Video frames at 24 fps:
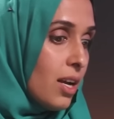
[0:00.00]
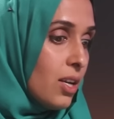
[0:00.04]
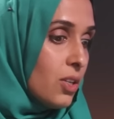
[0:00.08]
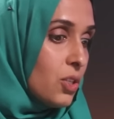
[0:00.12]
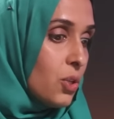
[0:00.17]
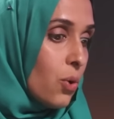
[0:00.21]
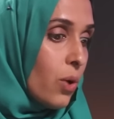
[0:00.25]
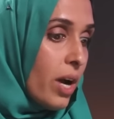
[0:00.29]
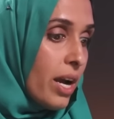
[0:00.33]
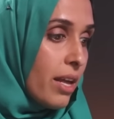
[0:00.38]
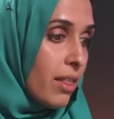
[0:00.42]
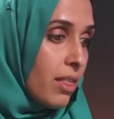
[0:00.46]

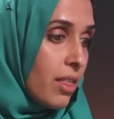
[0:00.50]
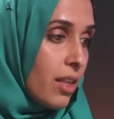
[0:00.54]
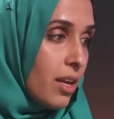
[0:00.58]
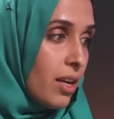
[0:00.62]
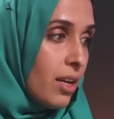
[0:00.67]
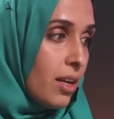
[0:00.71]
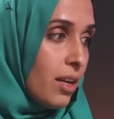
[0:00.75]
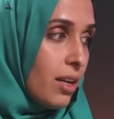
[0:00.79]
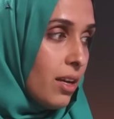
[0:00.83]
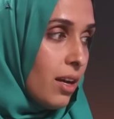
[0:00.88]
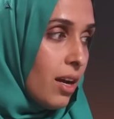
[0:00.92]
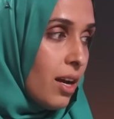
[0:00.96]
So I
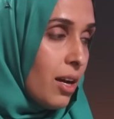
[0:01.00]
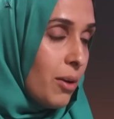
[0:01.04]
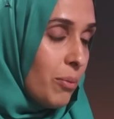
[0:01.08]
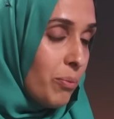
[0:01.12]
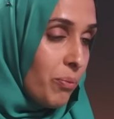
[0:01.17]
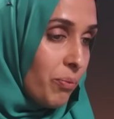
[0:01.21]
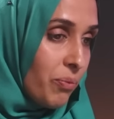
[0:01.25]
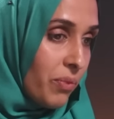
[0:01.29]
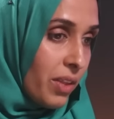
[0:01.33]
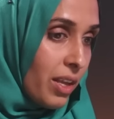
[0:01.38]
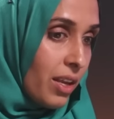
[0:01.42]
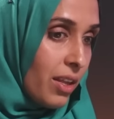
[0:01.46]
think
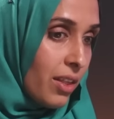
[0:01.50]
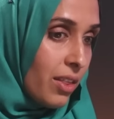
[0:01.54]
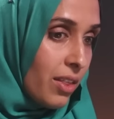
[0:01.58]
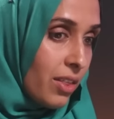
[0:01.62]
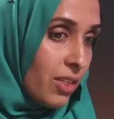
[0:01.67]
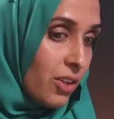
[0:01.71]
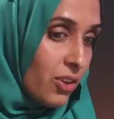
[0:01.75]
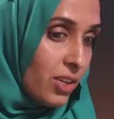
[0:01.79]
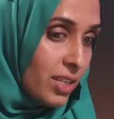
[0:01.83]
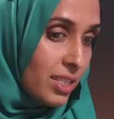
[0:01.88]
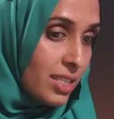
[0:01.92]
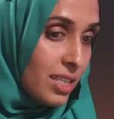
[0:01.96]
um,
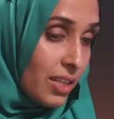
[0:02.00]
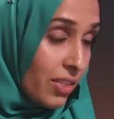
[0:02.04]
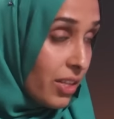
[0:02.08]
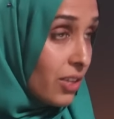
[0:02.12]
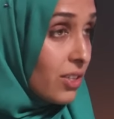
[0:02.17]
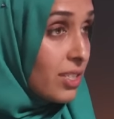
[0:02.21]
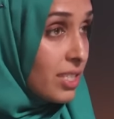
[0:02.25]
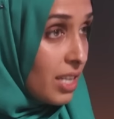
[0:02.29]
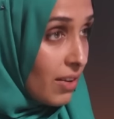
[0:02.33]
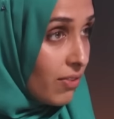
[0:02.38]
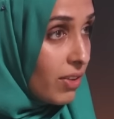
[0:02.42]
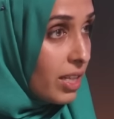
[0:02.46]
there's
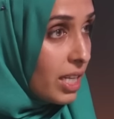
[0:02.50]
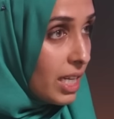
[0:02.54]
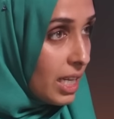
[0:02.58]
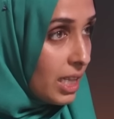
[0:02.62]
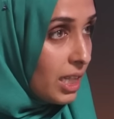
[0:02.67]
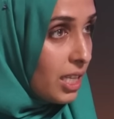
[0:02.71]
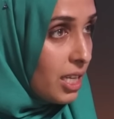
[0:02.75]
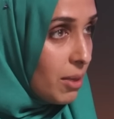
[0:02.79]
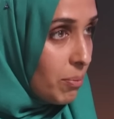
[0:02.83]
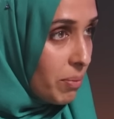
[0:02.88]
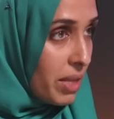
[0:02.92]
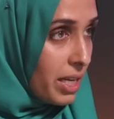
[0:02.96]
there's definitely a
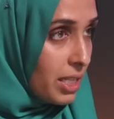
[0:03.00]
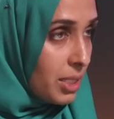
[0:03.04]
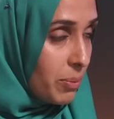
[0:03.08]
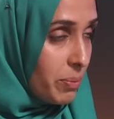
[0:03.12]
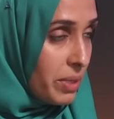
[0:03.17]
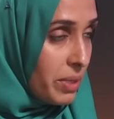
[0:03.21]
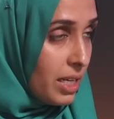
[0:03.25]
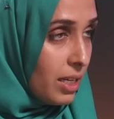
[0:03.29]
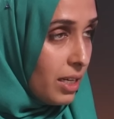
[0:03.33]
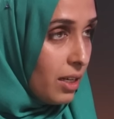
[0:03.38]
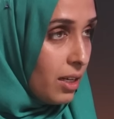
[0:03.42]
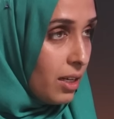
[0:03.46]
leap that's
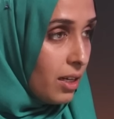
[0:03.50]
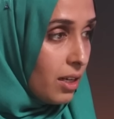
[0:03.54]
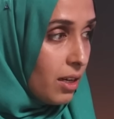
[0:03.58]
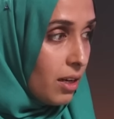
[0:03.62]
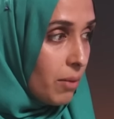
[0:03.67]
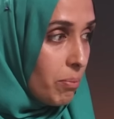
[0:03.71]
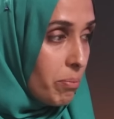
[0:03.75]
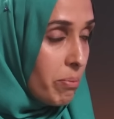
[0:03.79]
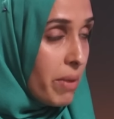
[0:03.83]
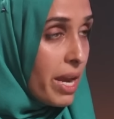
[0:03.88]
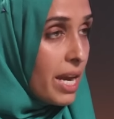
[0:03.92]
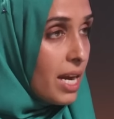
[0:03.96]
being
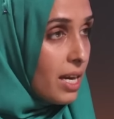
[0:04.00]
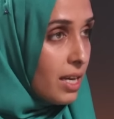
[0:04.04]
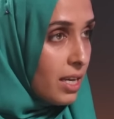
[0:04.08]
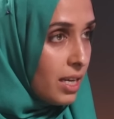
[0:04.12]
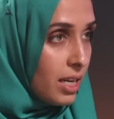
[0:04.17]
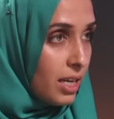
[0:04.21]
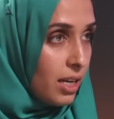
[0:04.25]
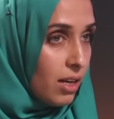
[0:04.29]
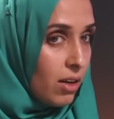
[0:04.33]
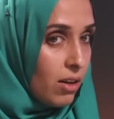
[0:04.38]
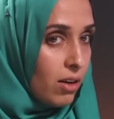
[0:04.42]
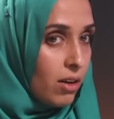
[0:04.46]
made
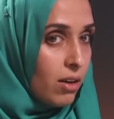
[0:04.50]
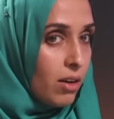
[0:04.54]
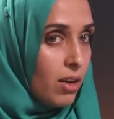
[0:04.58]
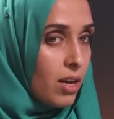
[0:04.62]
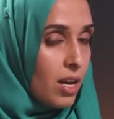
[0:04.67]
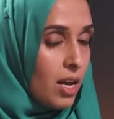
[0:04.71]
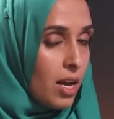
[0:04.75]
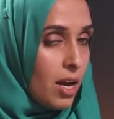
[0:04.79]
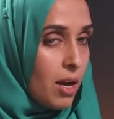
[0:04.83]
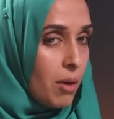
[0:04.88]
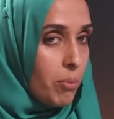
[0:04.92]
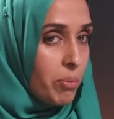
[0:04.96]
here.
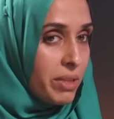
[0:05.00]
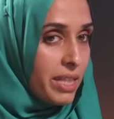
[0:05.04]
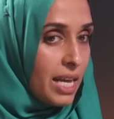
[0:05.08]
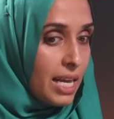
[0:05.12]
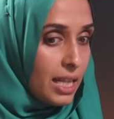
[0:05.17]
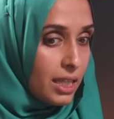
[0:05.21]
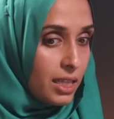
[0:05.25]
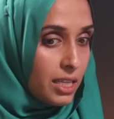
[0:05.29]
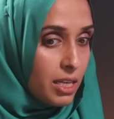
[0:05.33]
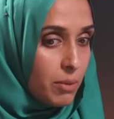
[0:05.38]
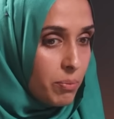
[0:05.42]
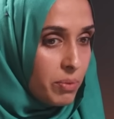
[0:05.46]
Yeah. But
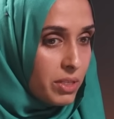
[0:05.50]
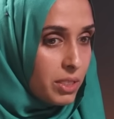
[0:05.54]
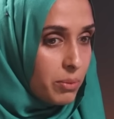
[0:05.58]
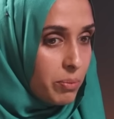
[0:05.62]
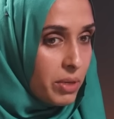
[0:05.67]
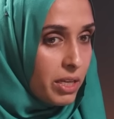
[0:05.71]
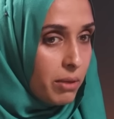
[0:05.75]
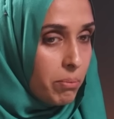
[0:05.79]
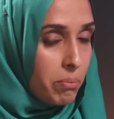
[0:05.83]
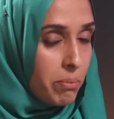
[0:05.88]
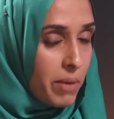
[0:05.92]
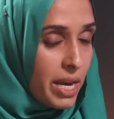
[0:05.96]
that leap is
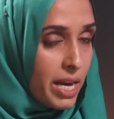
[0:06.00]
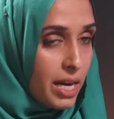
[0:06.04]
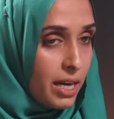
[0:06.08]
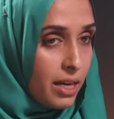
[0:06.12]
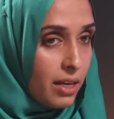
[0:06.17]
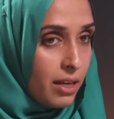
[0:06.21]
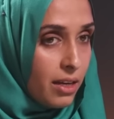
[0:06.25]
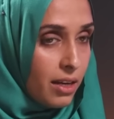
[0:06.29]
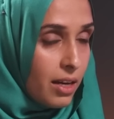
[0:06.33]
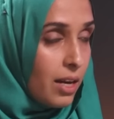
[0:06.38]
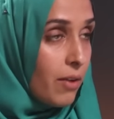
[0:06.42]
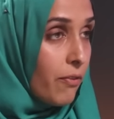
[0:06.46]
being
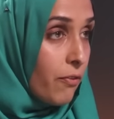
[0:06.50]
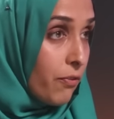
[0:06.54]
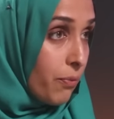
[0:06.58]
made